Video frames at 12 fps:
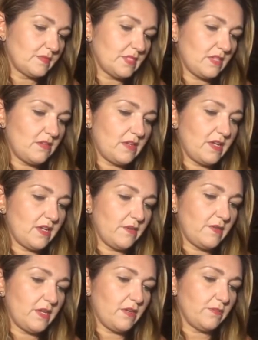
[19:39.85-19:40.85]
Okay, here
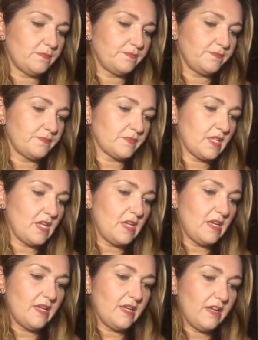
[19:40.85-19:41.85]
we go.
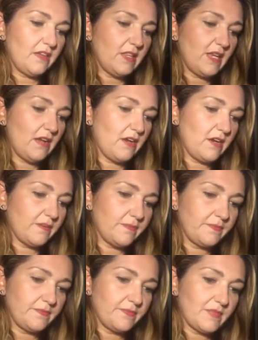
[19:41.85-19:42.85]
Here they are.
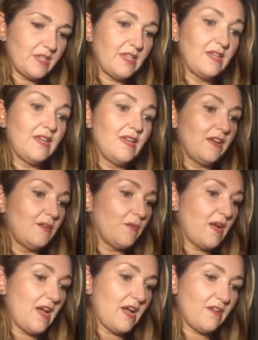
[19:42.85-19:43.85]

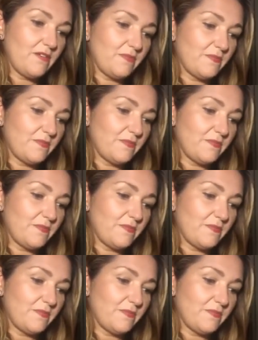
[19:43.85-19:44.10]
Wow.